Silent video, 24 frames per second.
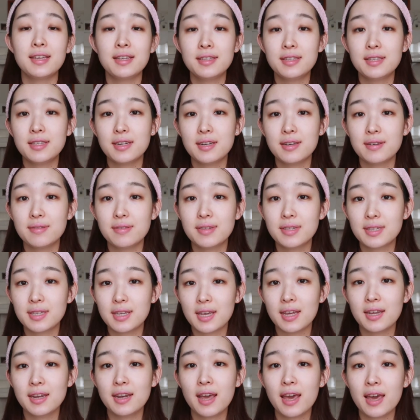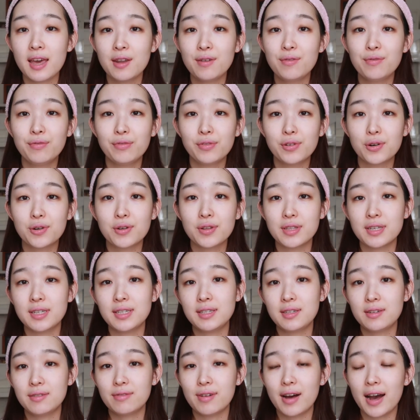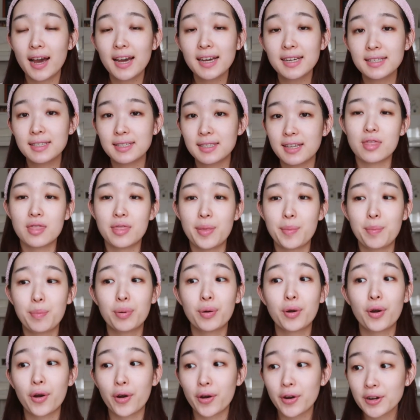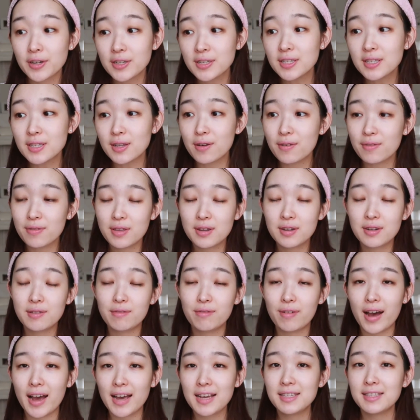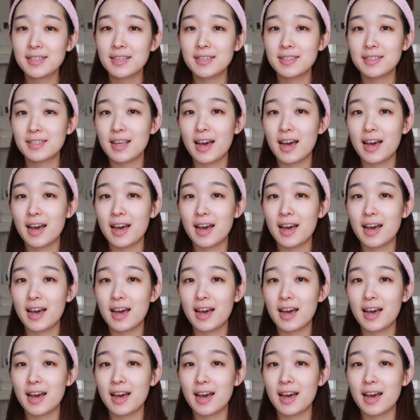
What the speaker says: sensitive skin head for this device. The pros of the device is